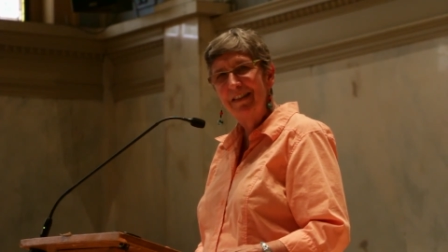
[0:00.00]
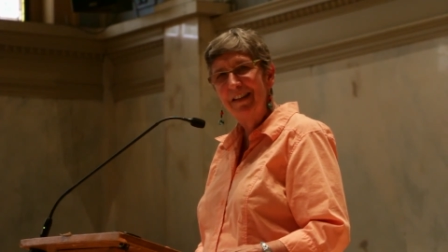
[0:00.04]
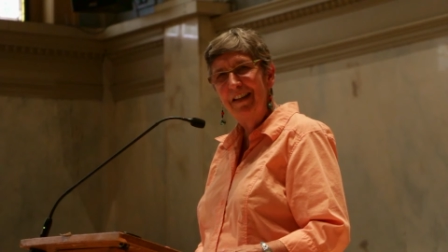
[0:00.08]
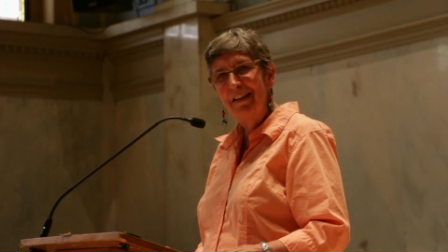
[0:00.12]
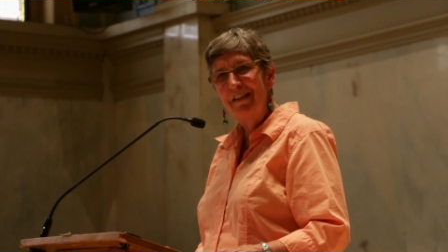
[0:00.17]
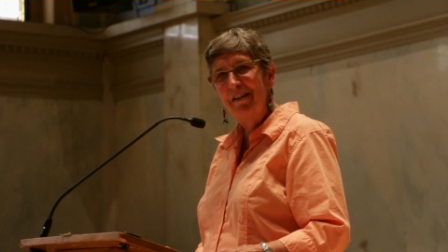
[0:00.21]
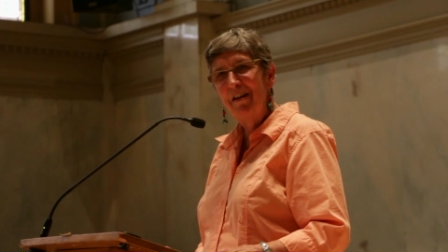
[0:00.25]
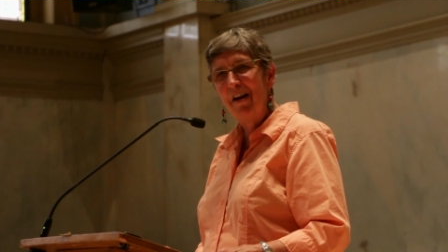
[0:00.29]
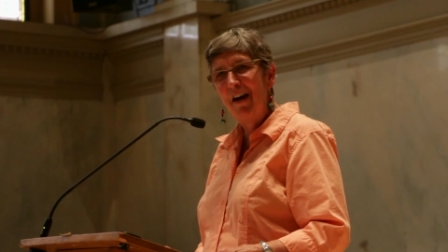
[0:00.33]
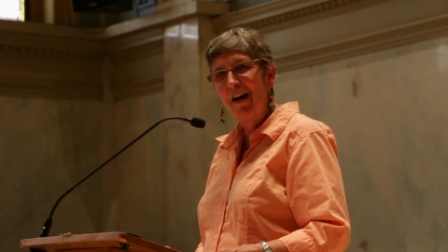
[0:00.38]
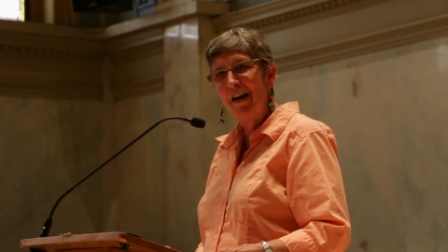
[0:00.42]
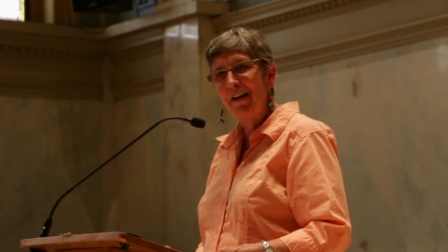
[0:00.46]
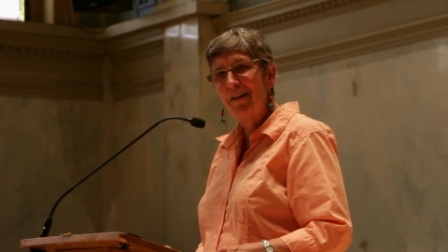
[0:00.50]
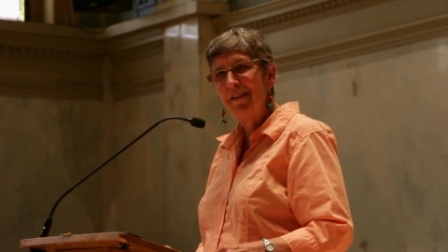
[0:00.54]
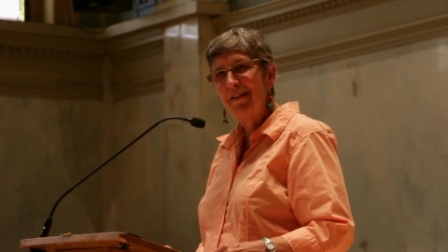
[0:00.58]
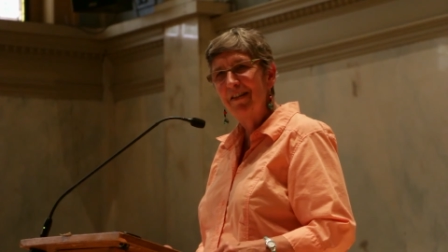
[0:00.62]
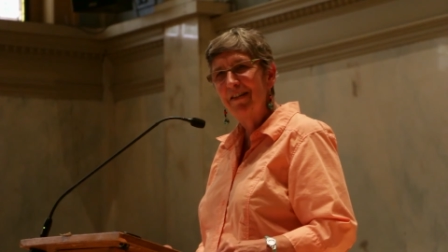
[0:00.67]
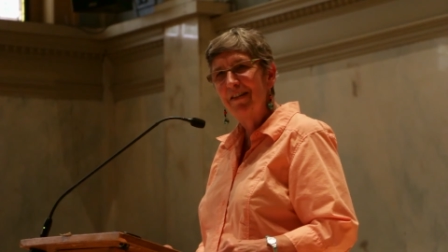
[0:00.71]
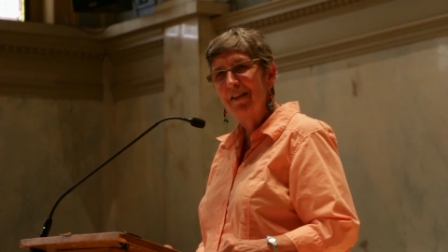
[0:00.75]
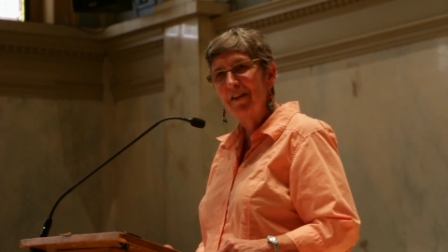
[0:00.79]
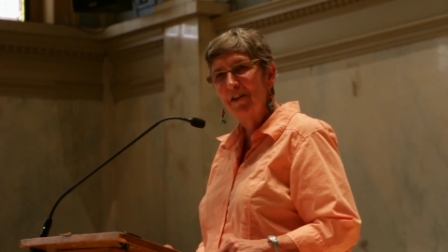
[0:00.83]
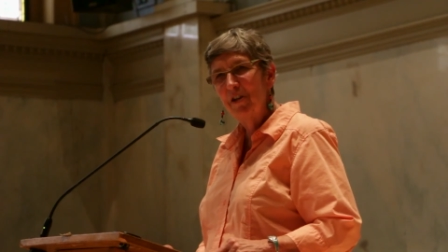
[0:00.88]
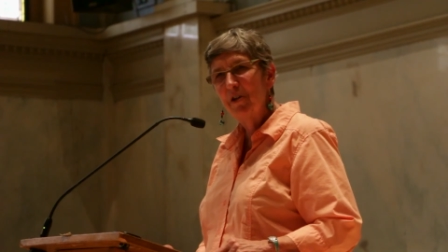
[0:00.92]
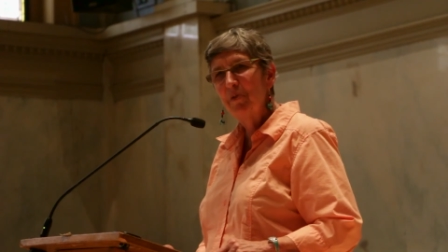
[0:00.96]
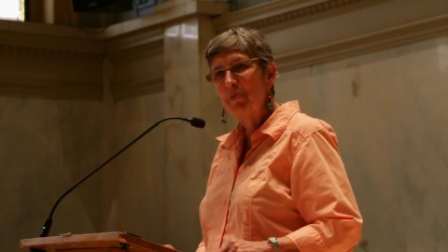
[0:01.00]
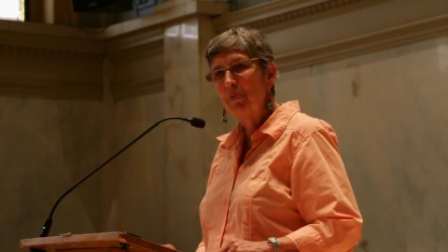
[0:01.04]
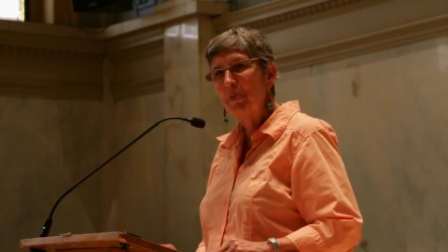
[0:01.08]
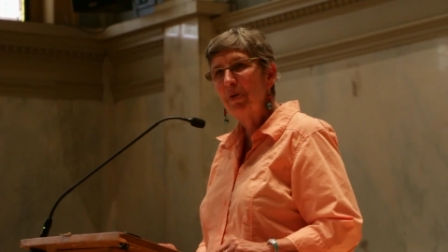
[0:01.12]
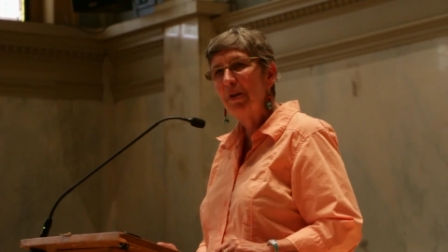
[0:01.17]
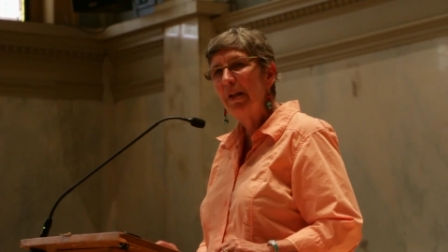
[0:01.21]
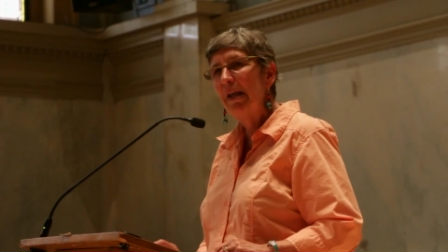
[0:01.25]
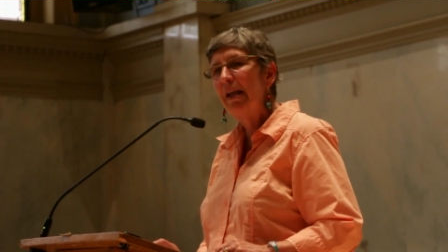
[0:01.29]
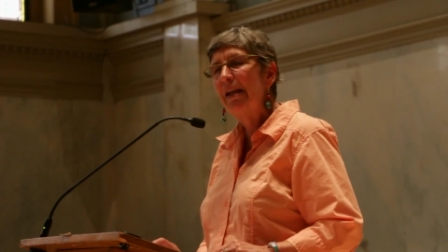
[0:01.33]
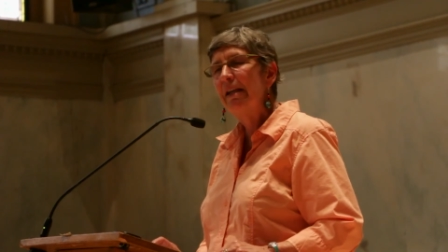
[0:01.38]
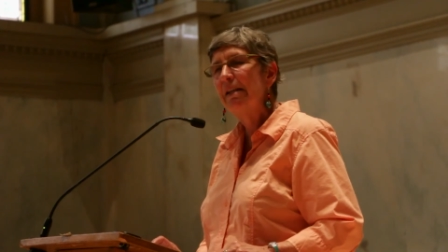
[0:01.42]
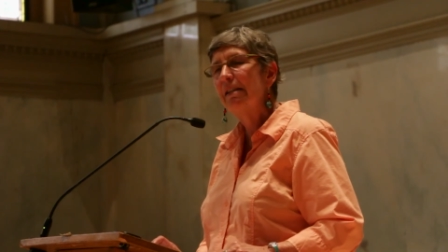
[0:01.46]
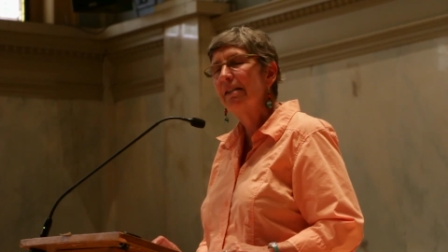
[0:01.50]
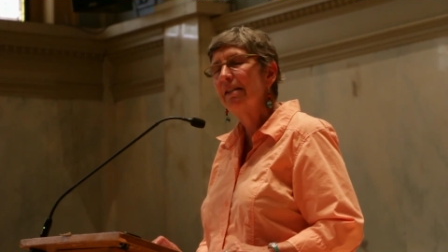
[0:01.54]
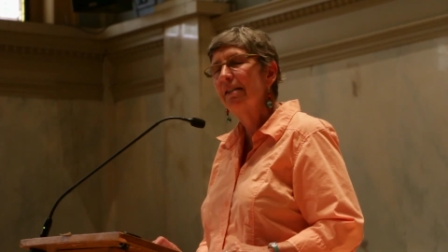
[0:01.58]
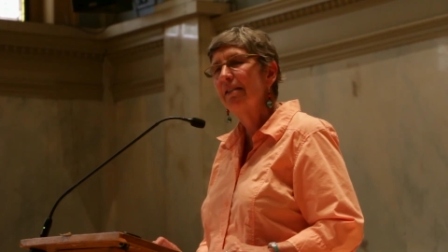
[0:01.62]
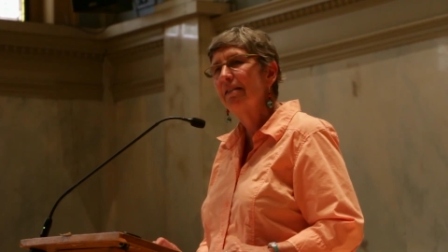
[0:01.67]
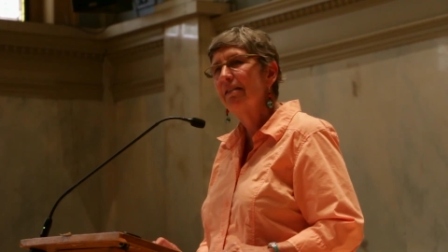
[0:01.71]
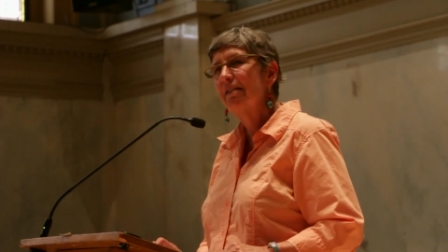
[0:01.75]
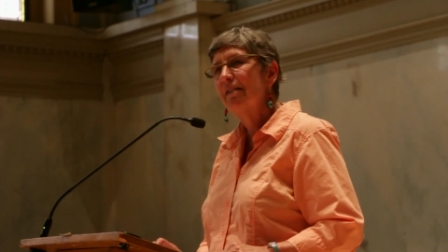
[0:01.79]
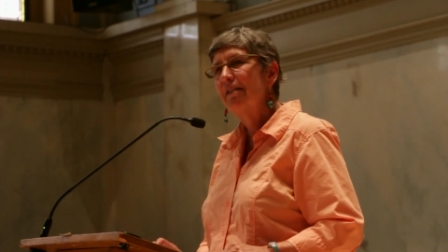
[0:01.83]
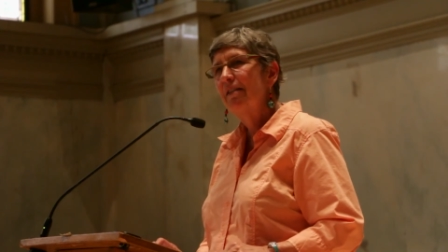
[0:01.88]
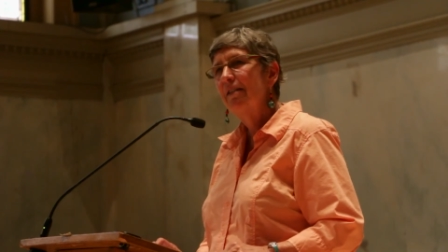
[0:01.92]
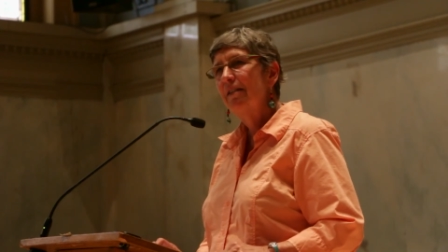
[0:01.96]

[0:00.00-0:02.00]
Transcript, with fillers: and not a complaint.